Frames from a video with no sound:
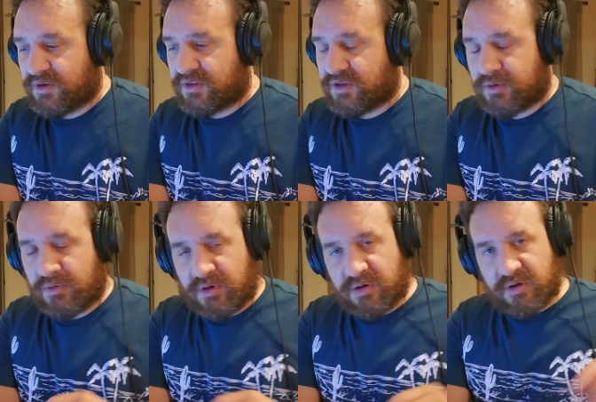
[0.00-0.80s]
there
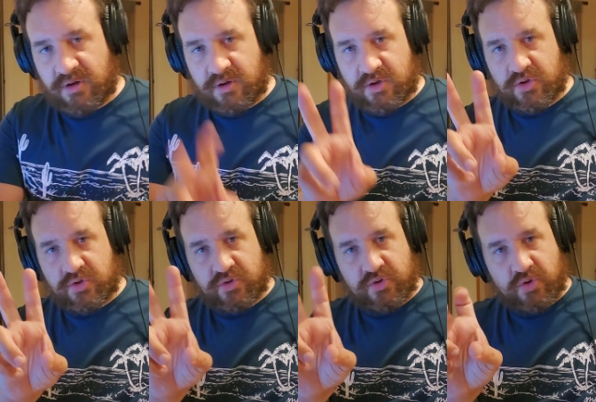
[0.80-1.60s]
are
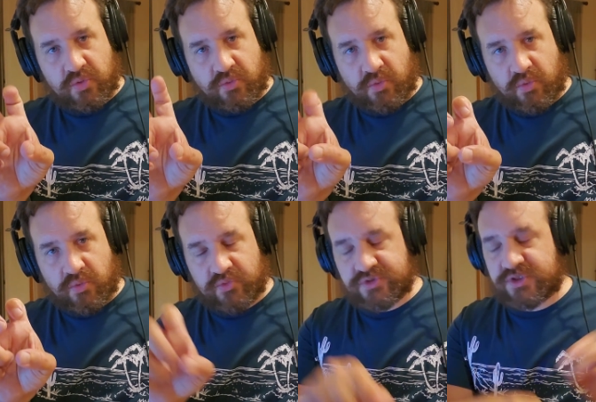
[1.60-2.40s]
no
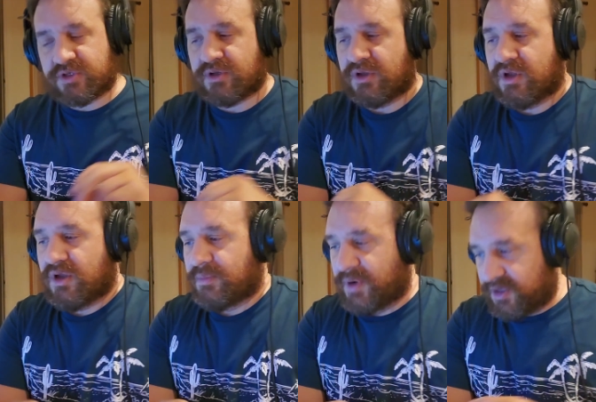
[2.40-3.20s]
rules,
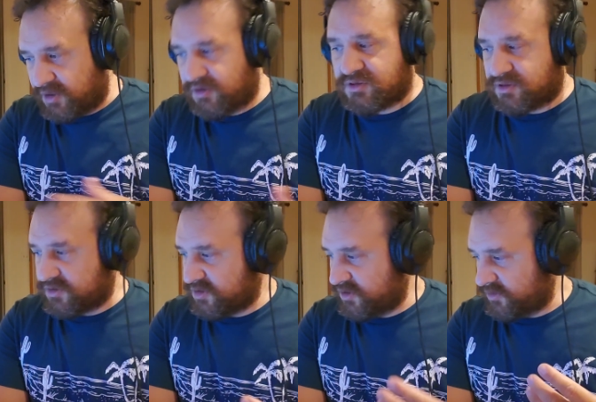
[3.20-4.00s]
but
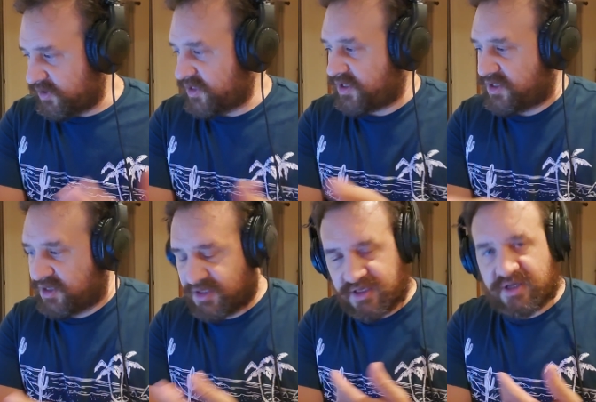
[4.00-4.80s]
and
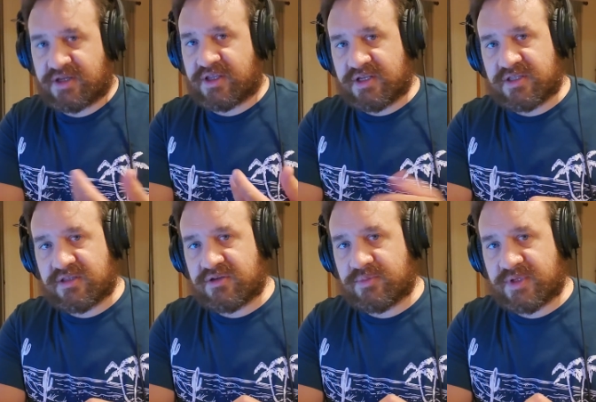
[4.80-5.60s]
I think I get a
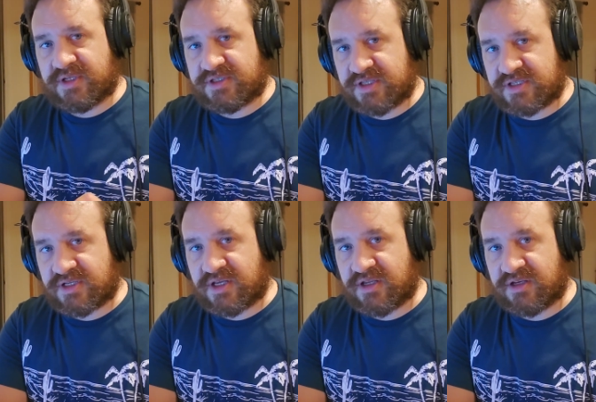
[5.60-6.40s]
little bit into this
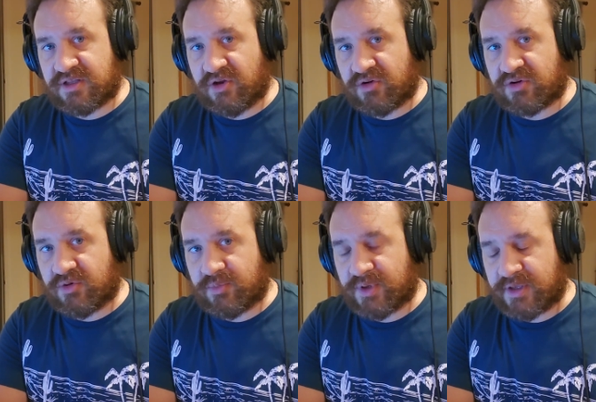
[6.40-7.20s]
again in the article,
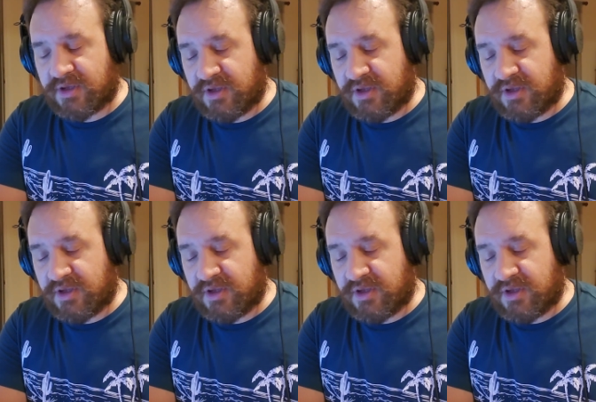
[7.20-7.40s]
but